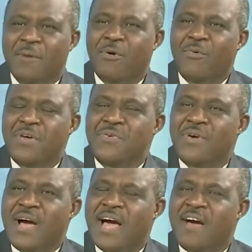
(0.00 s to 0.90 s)
But when you
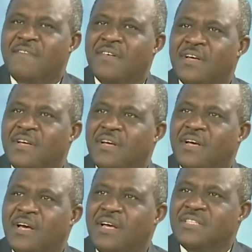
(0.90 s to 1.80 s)
have
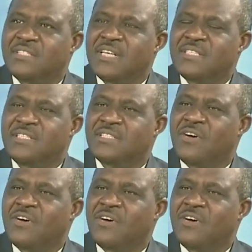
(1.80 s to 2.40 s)
instances